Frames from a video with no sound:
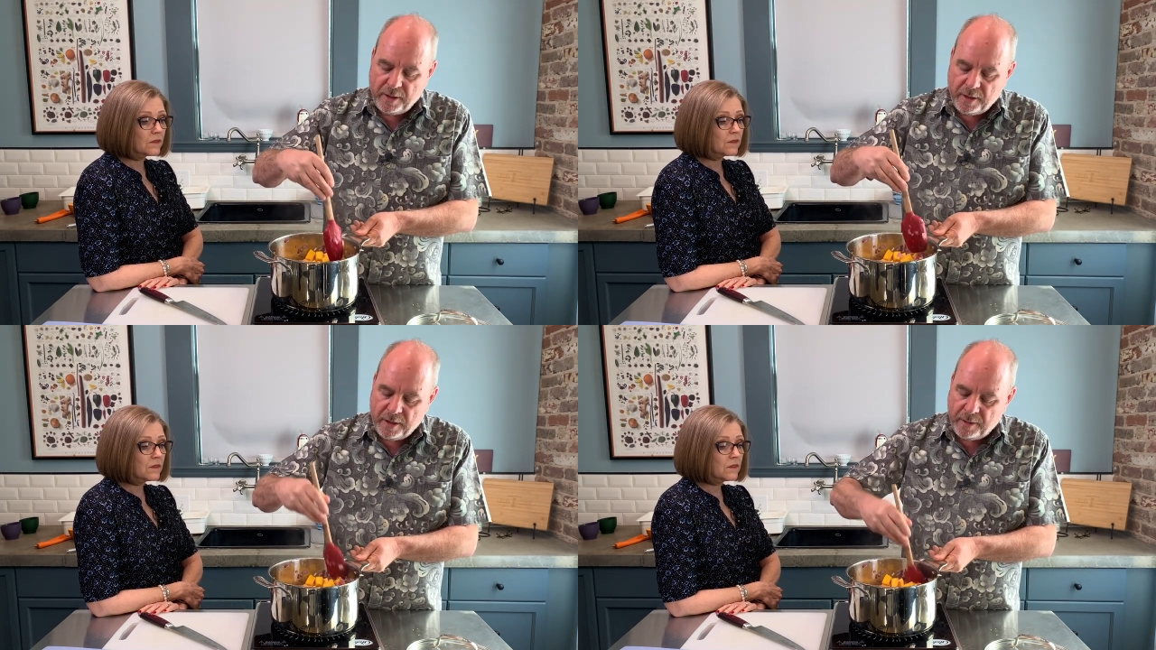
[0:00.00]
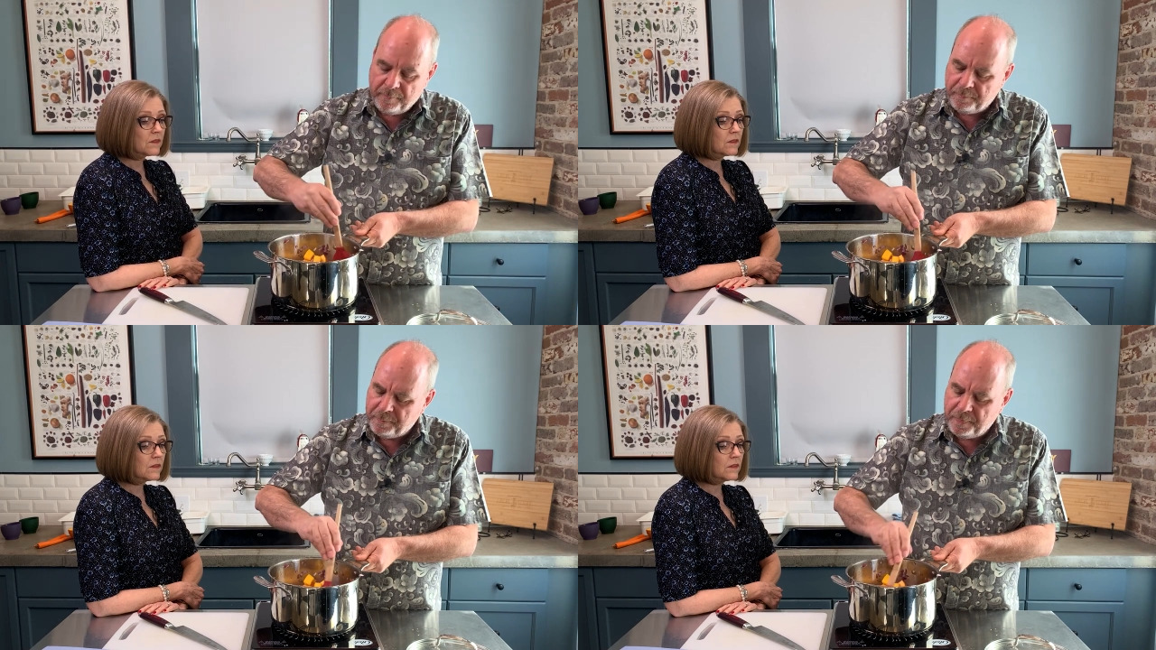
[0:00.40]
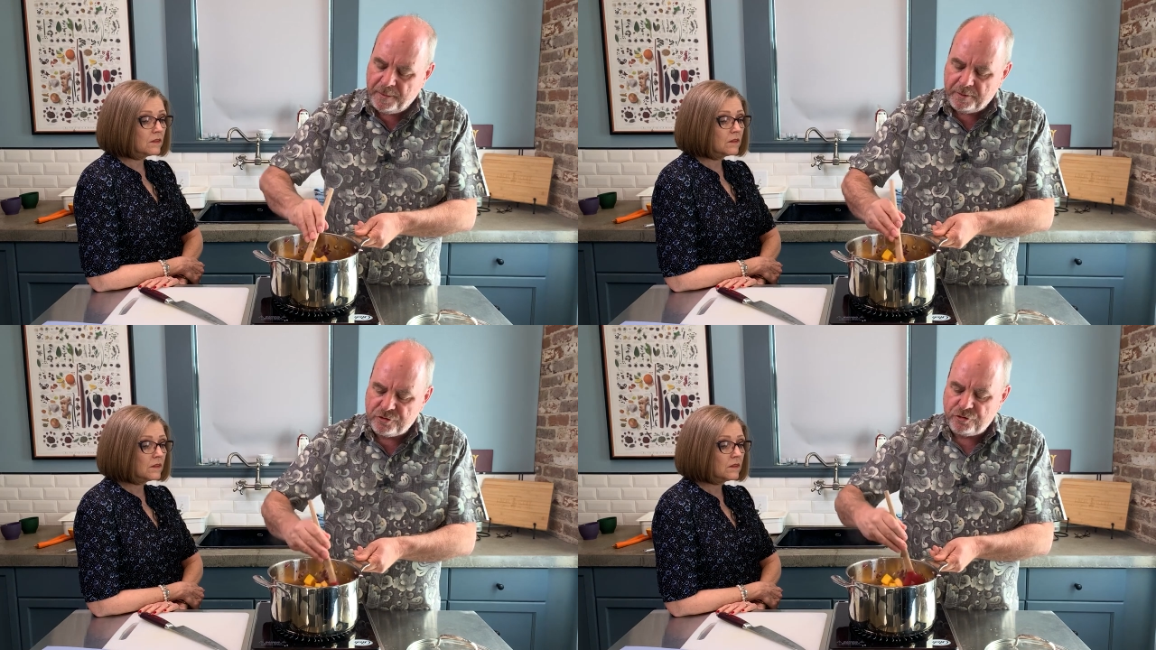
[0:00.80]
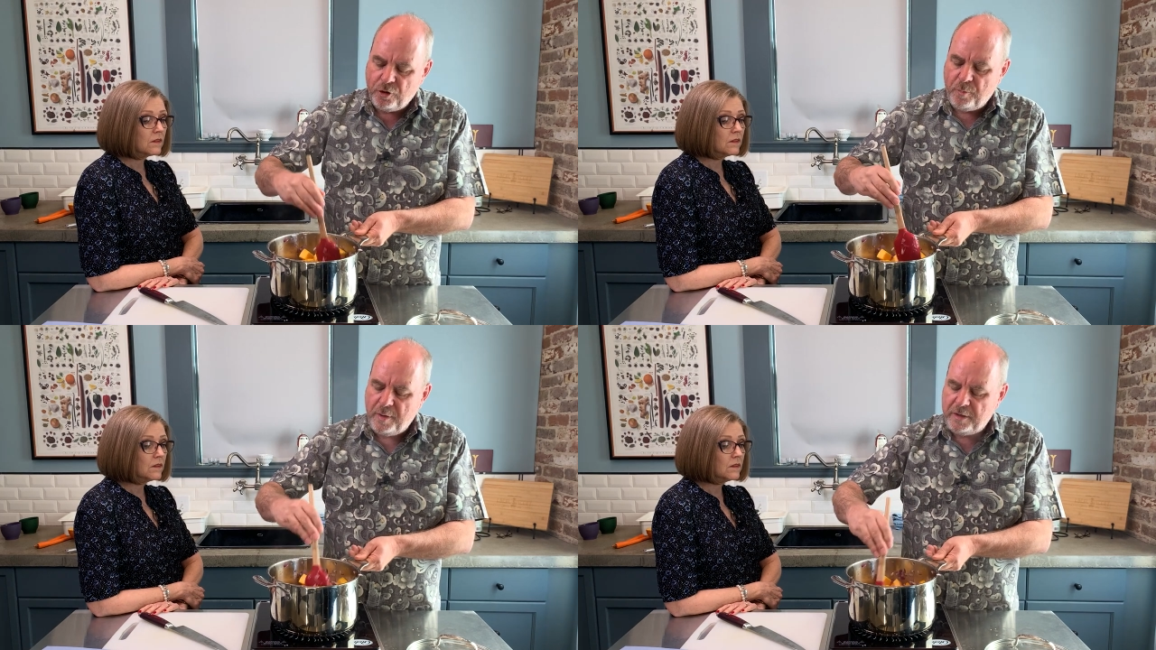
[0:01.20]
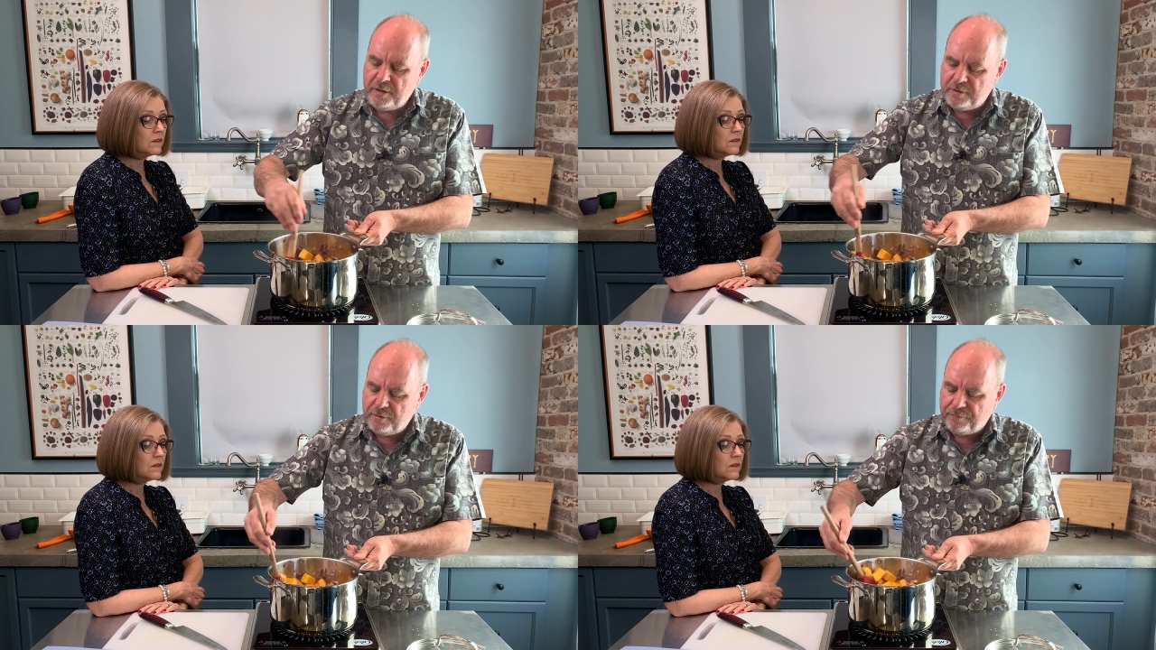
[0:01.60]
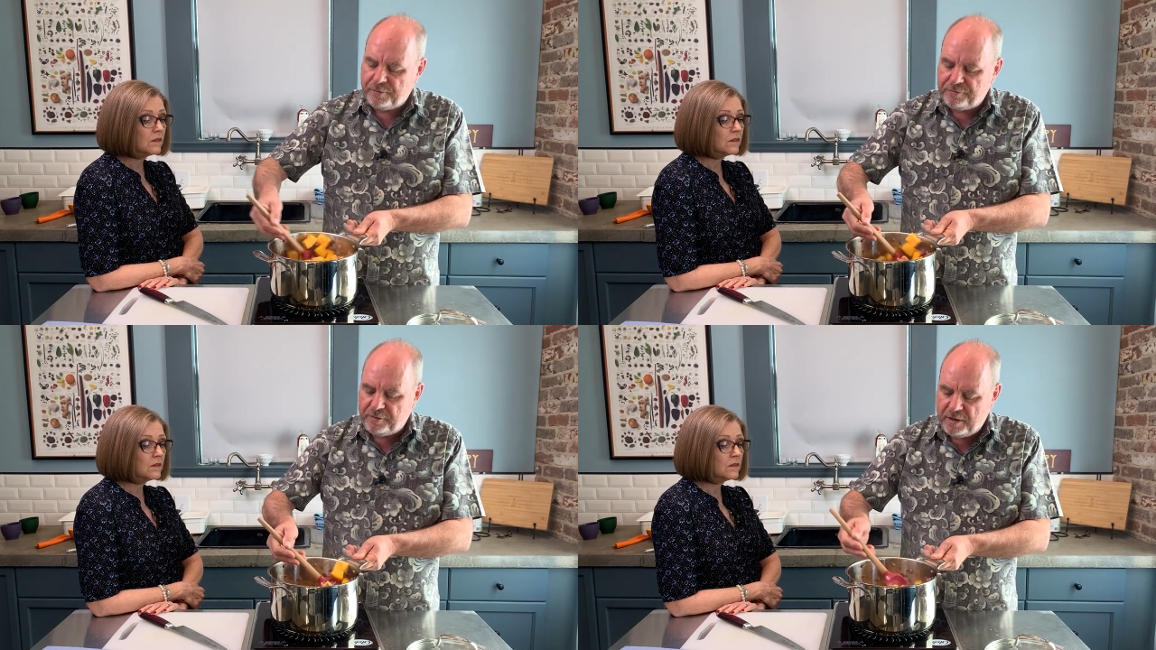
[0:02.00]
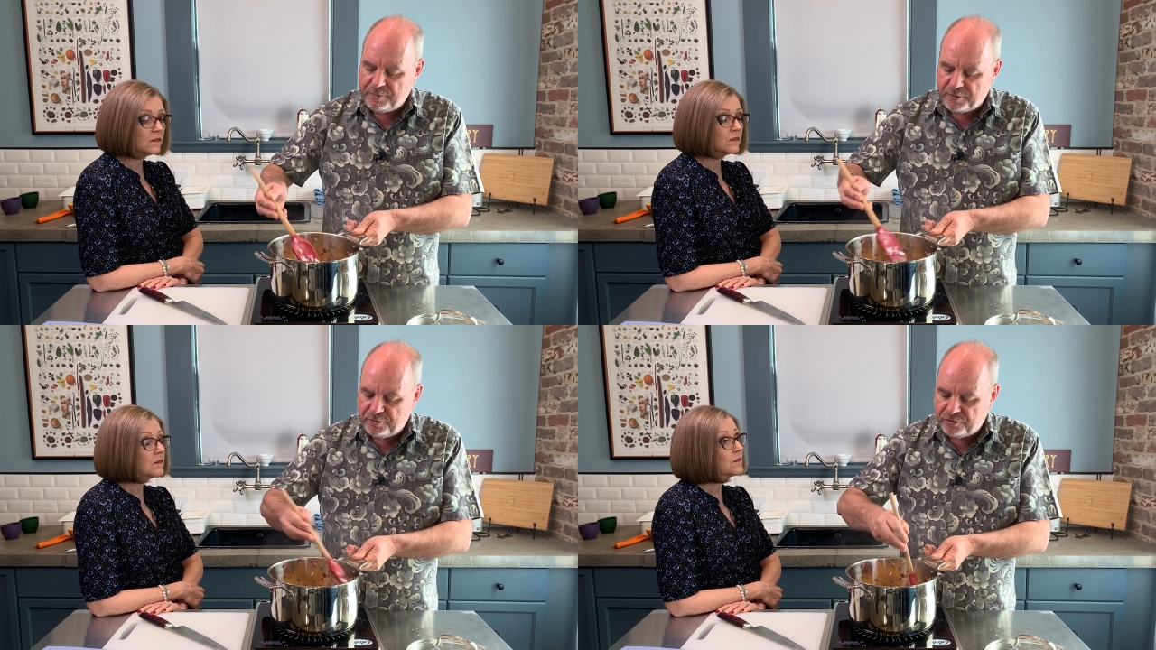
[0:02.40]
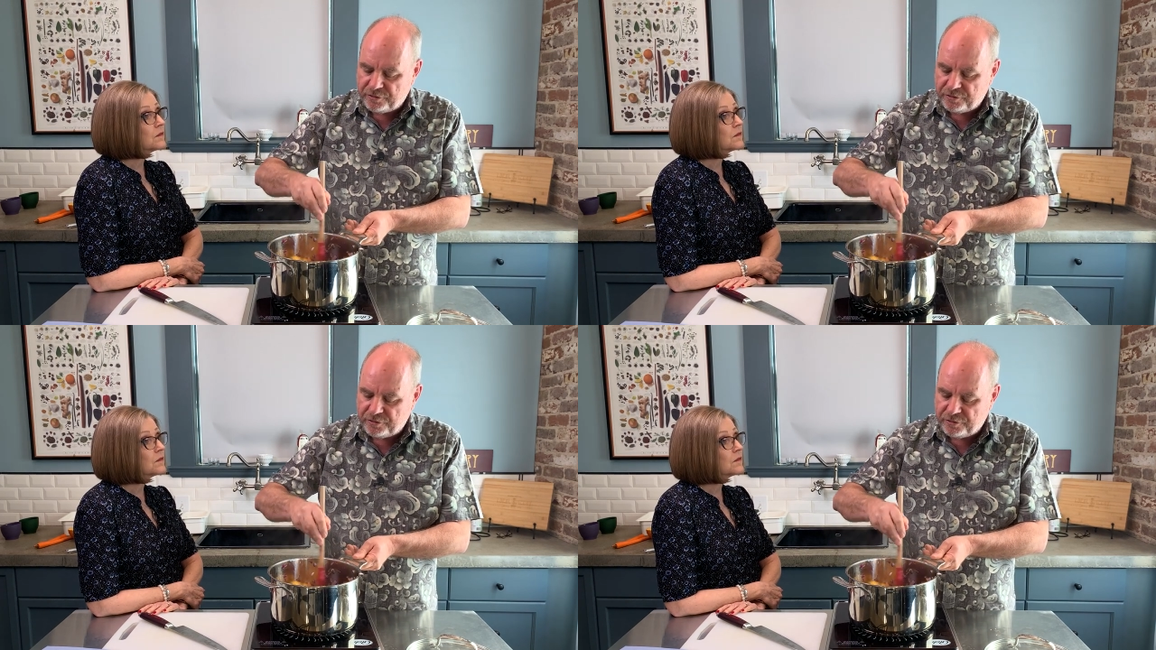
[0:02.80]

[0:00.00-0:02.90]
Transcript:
Speaker 1: Um, there's so many different flavors